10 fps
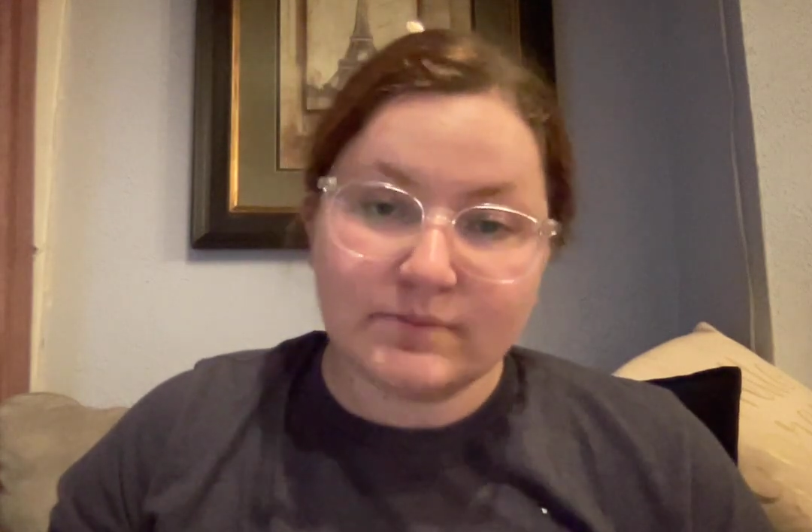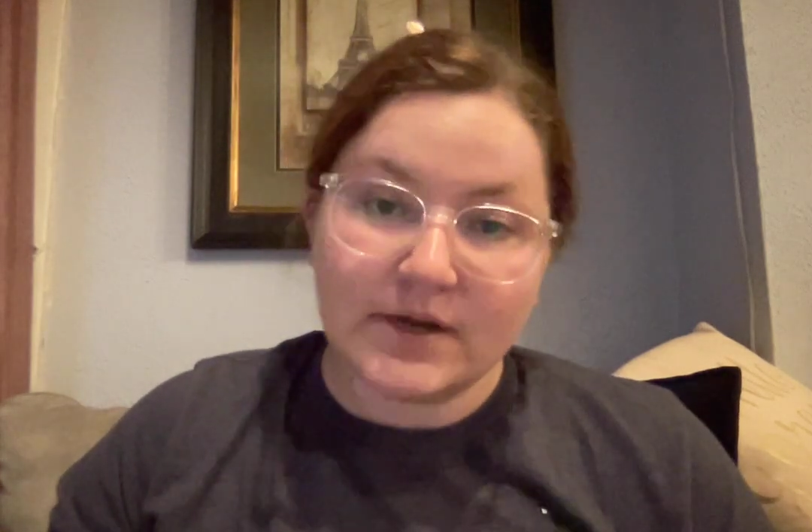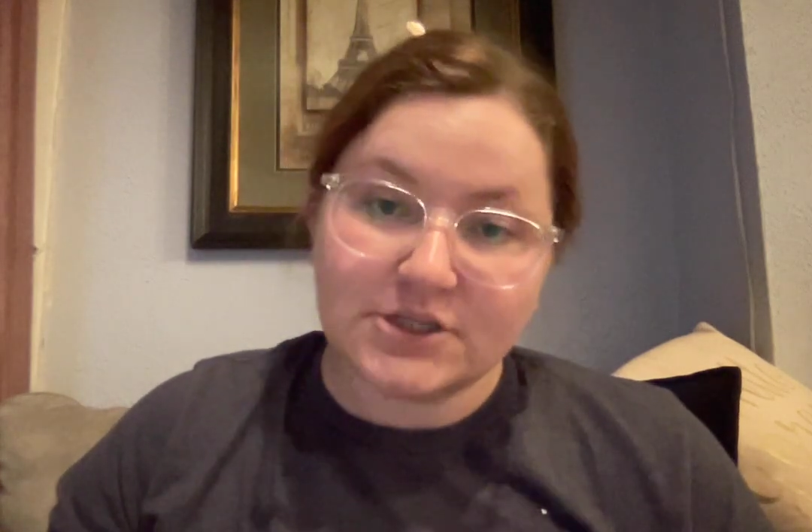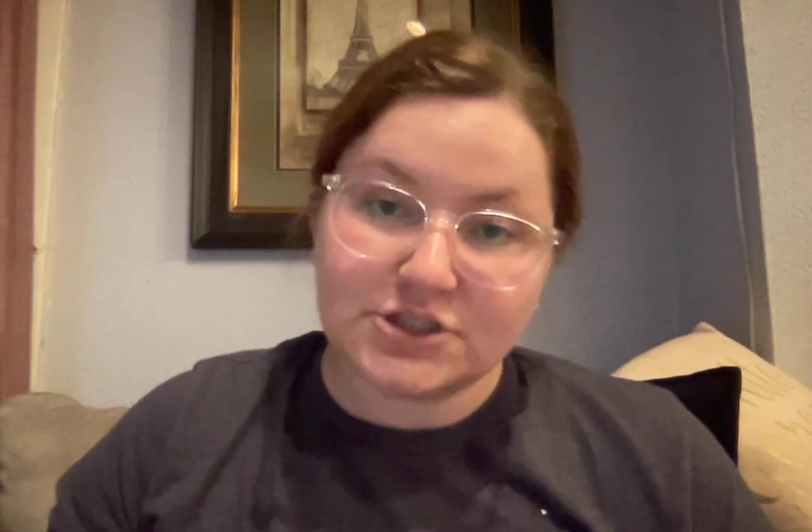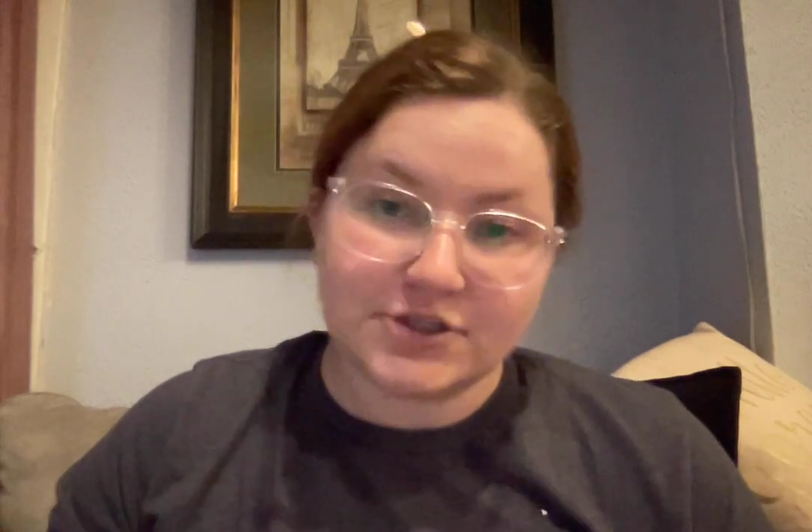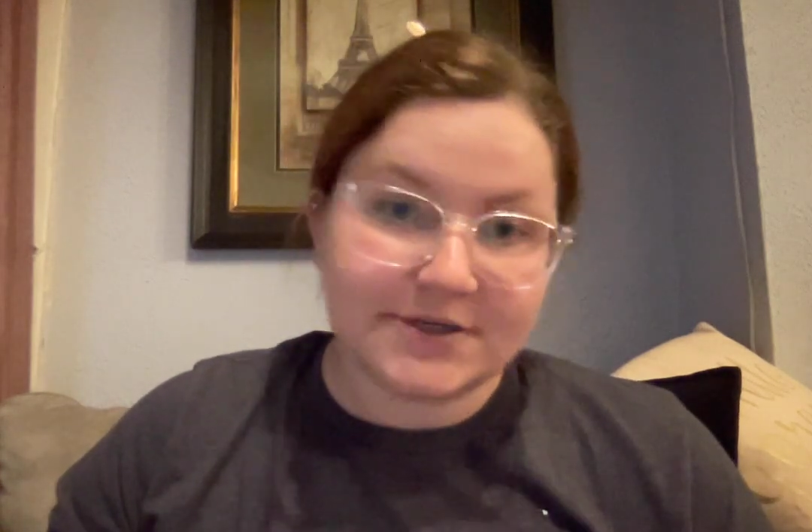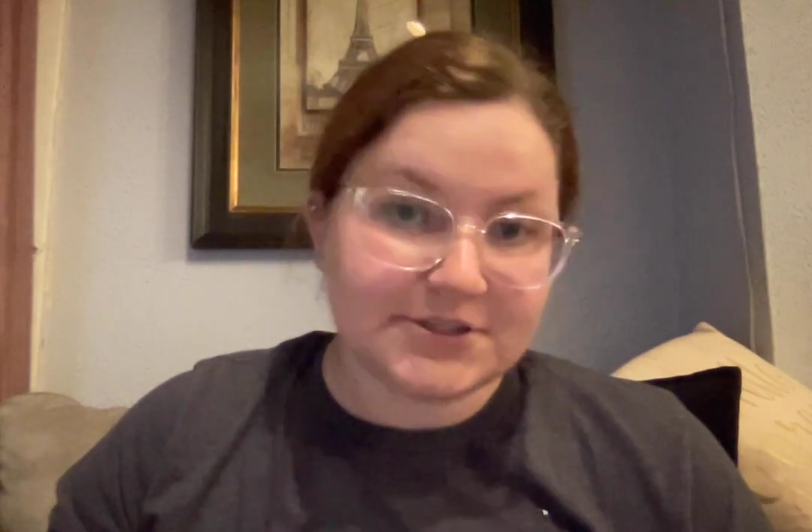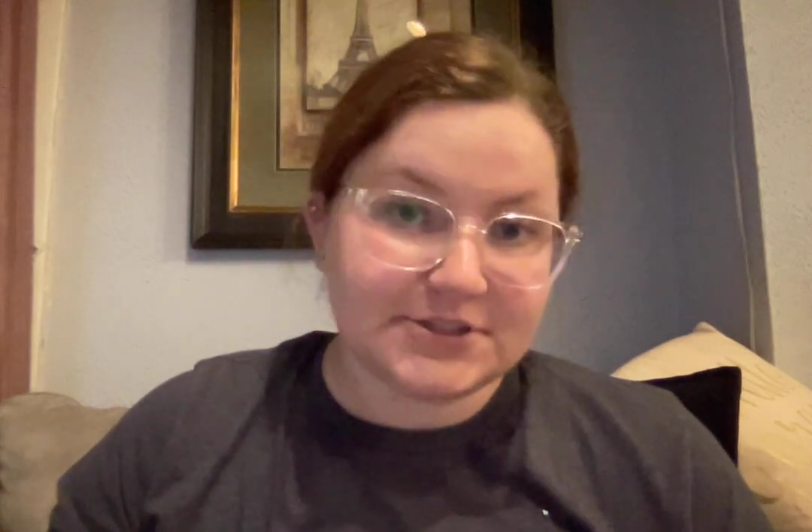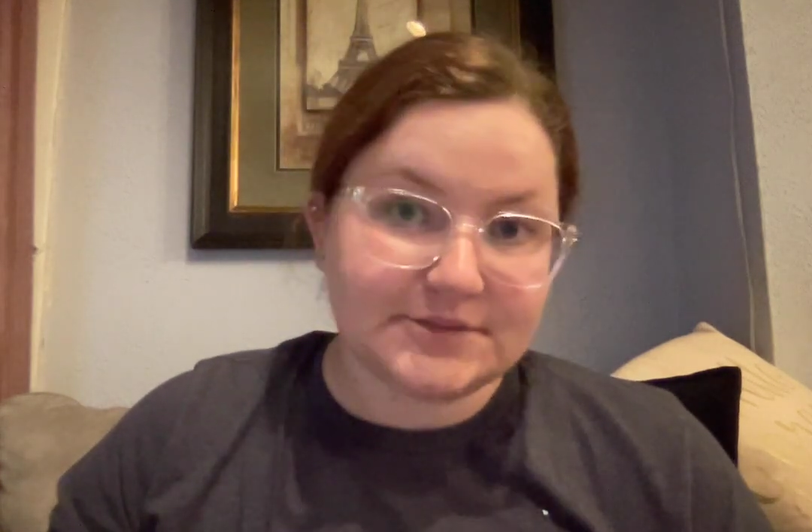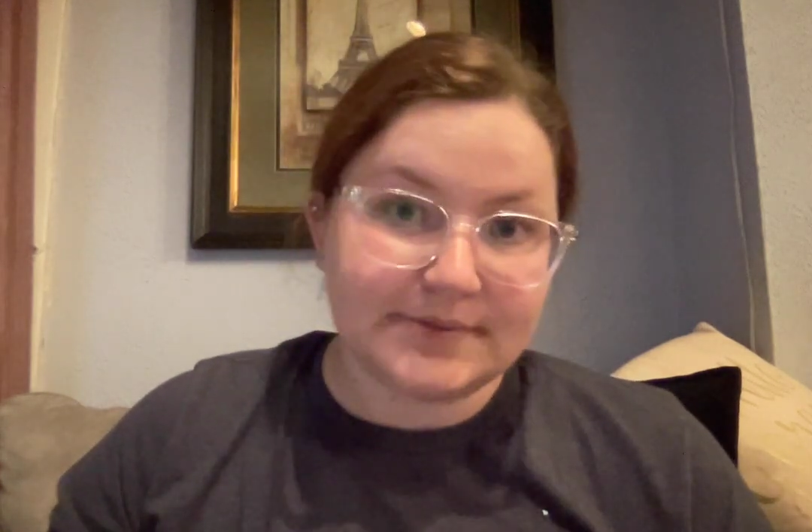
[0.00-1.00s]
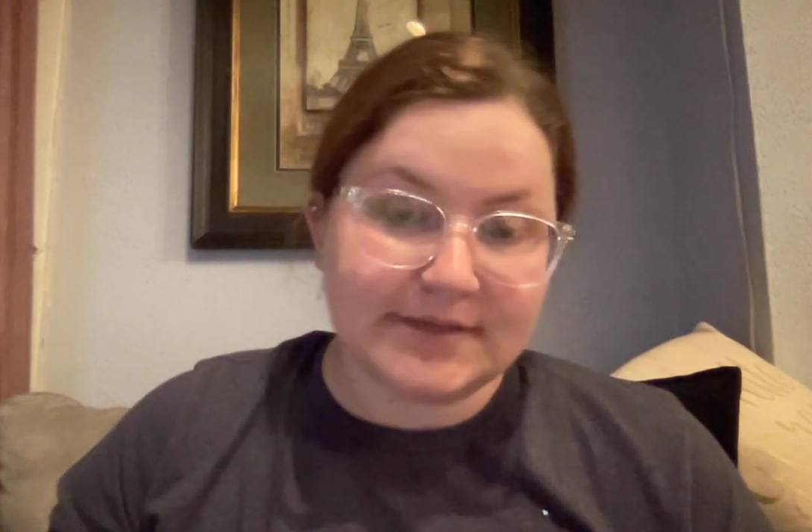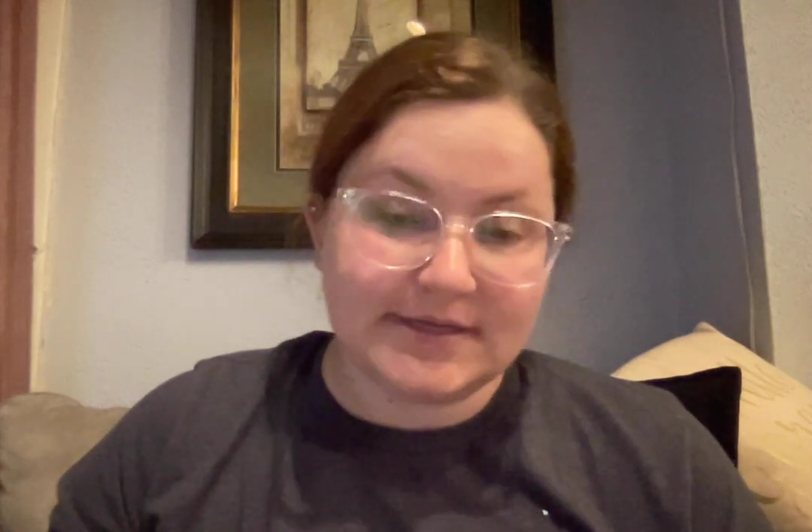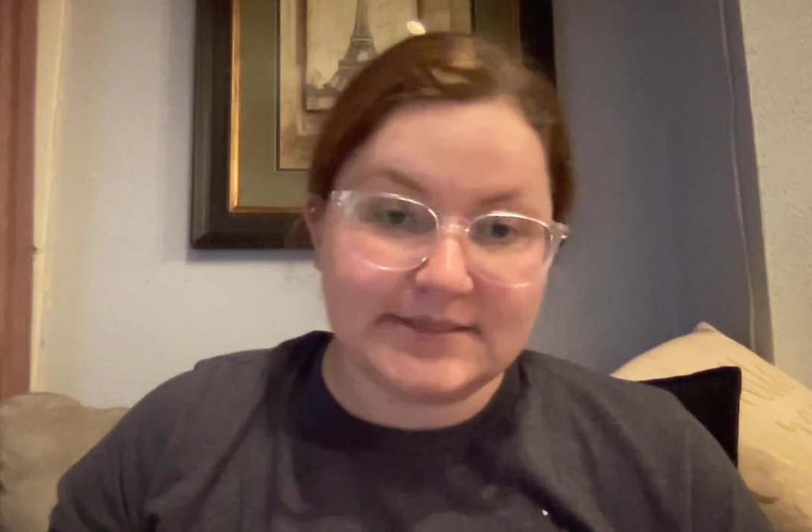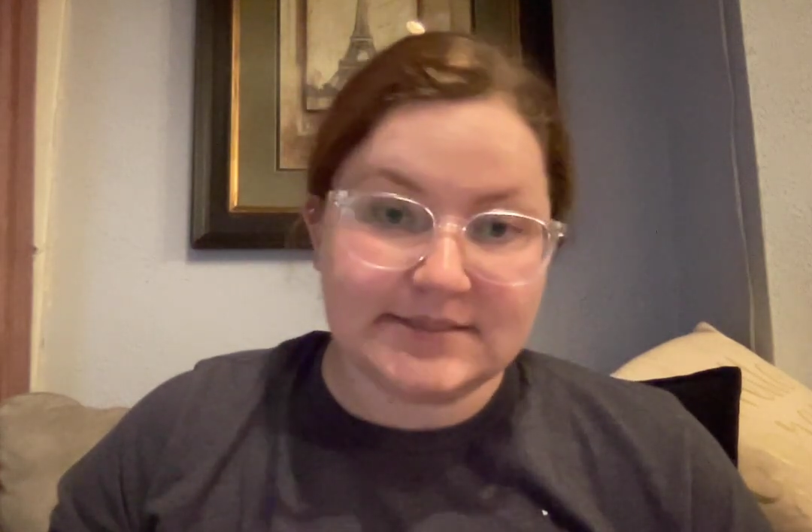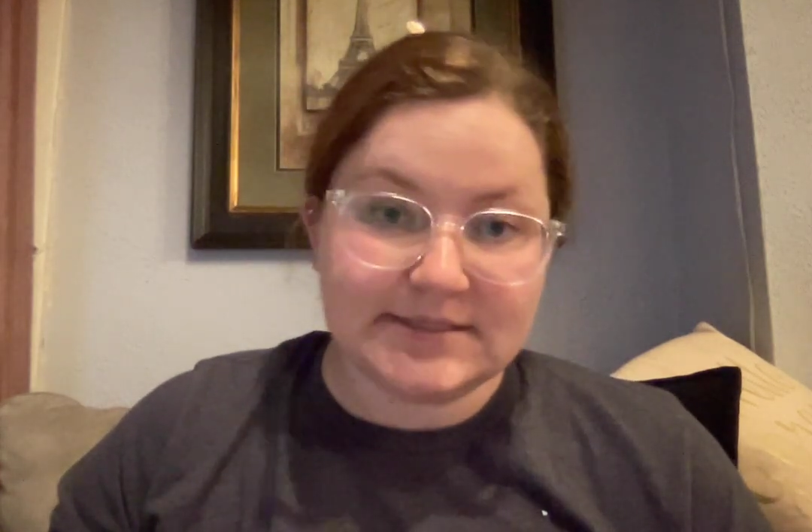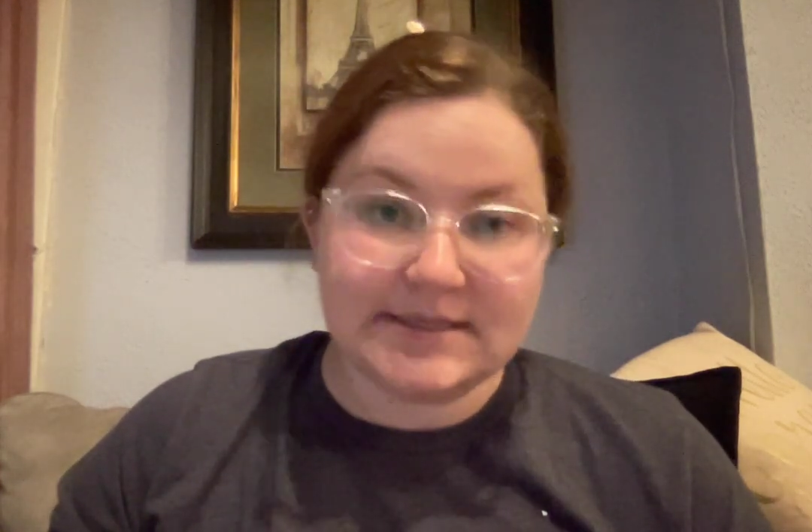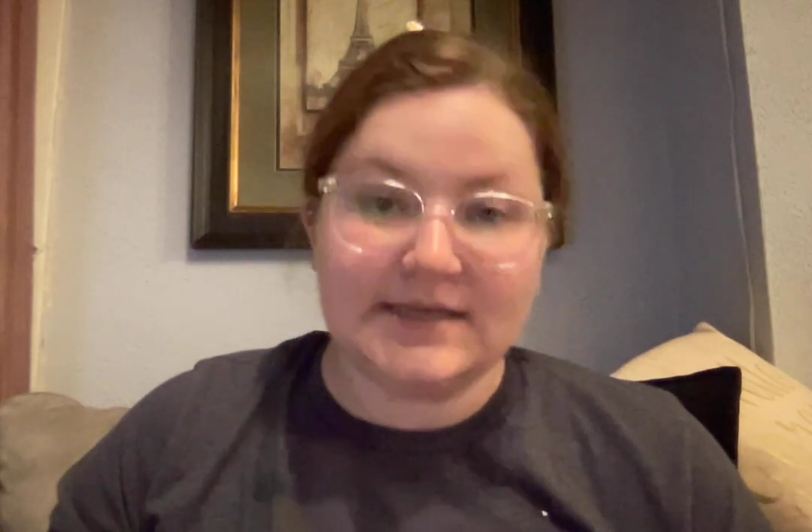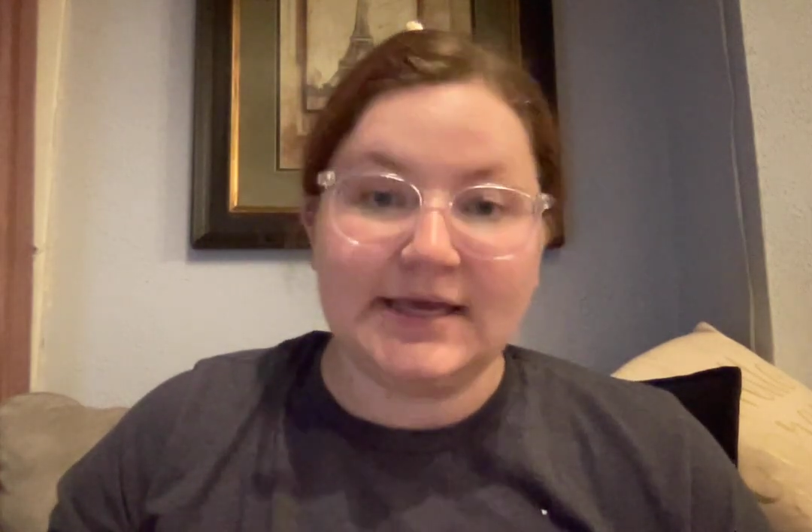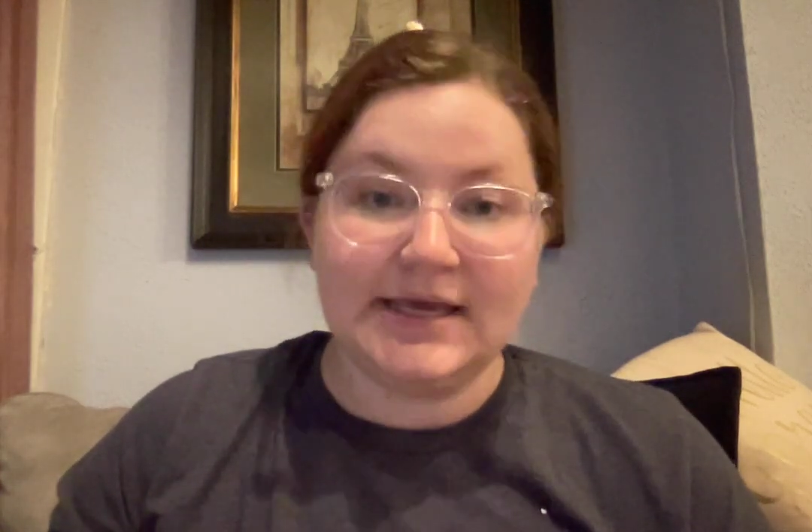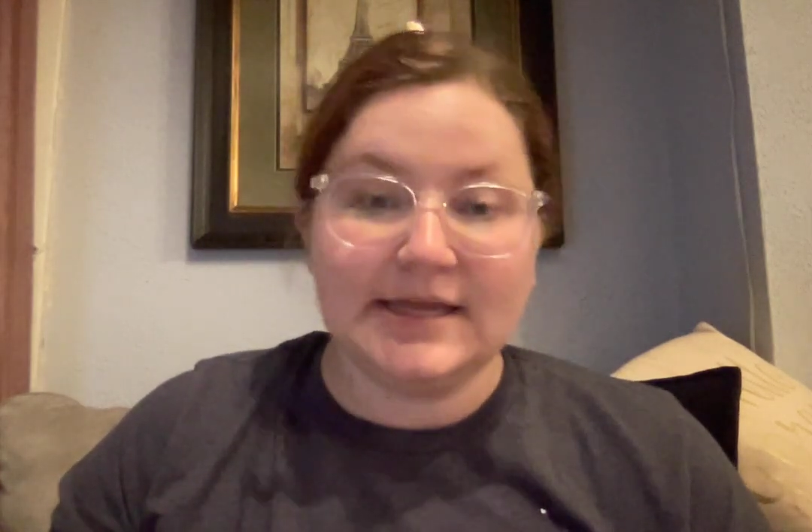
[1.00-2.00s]
what structures we can
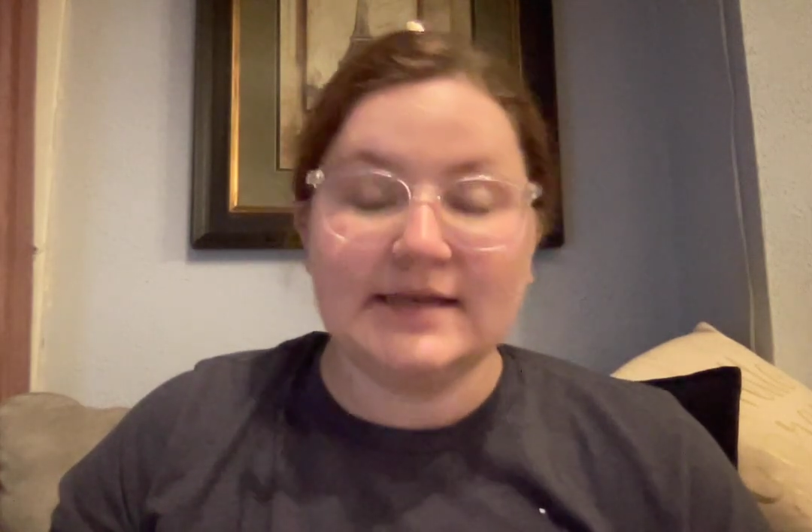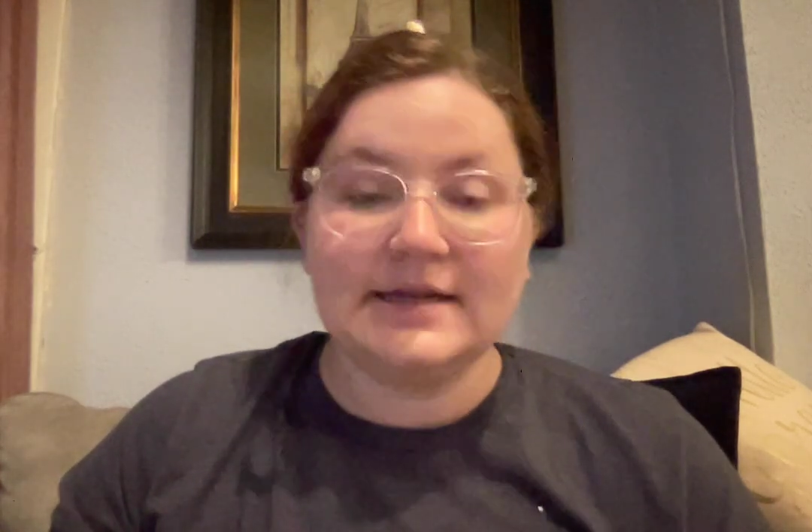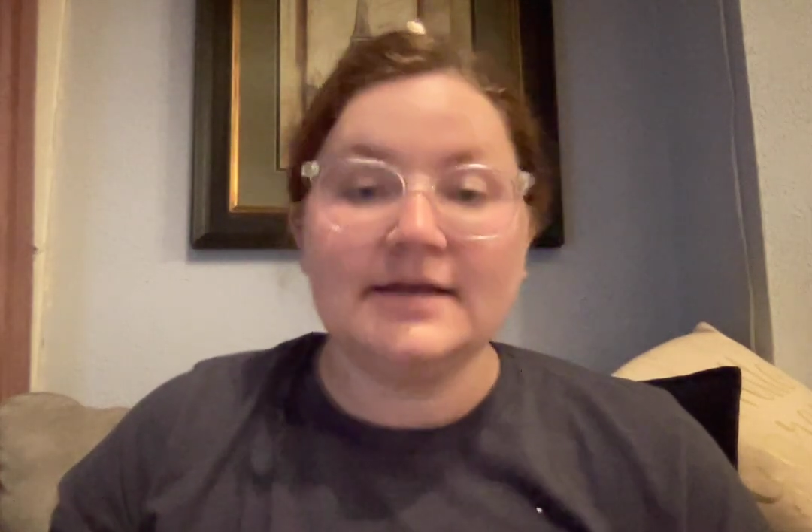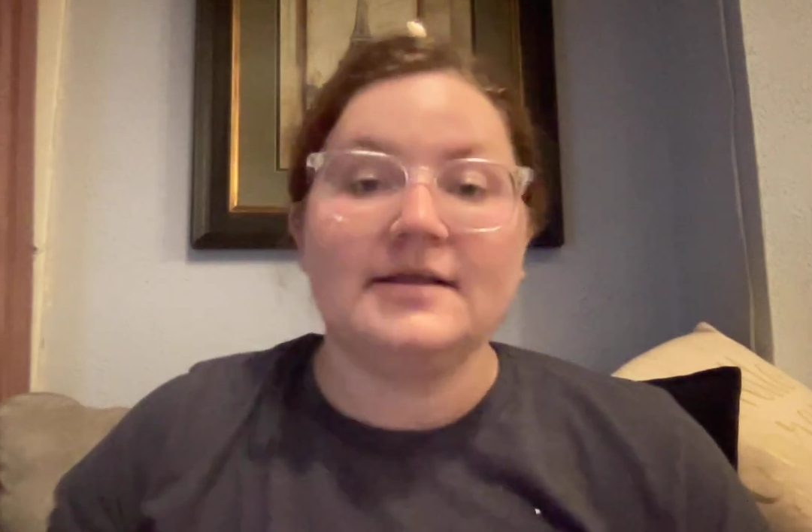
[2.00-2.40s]
see in